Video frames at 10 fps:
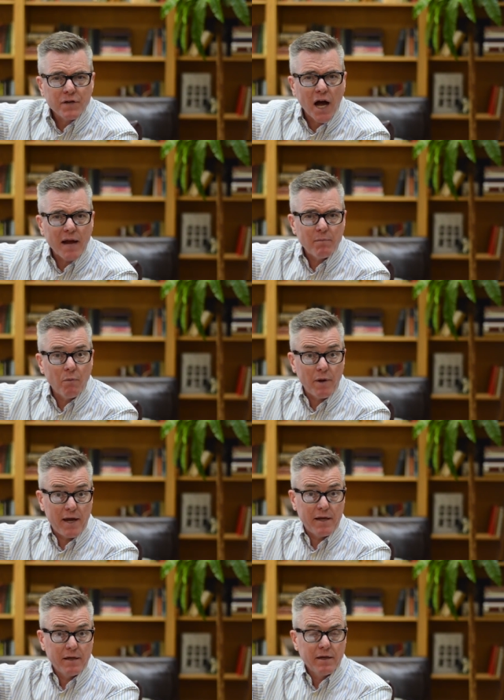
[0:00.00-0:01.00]
time
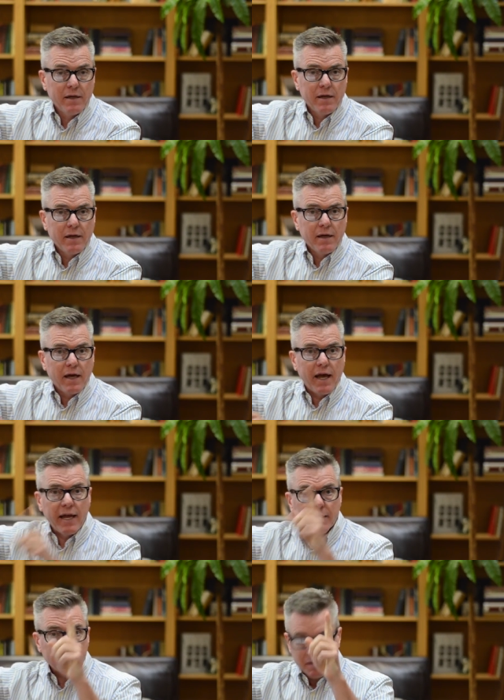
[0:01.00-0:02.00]
away.
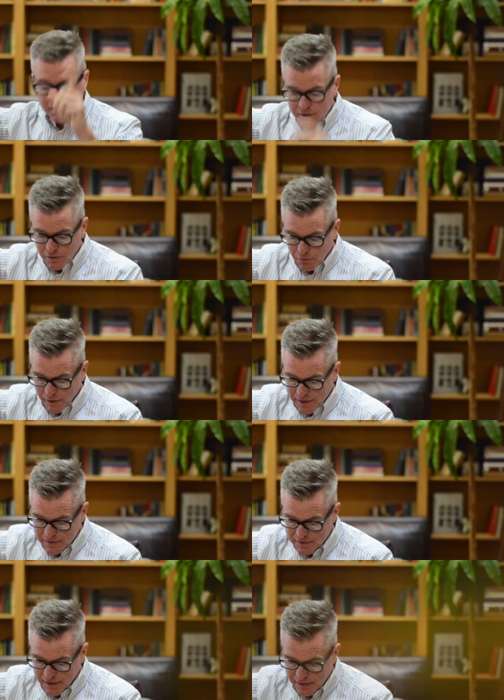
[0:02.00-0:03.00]
And listen to what he
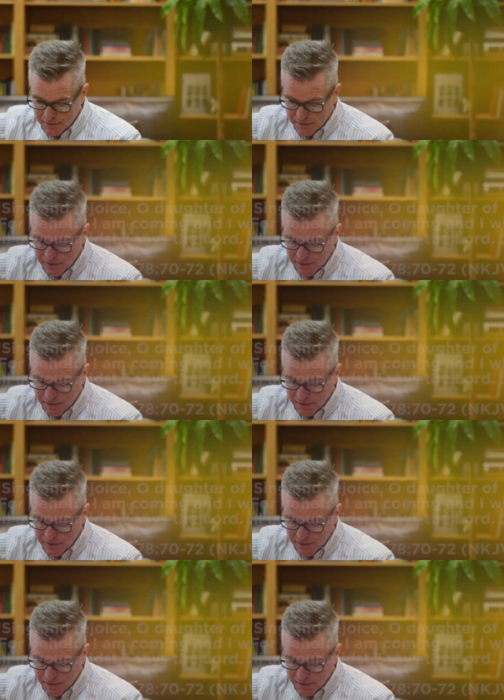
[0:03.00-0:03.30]
says.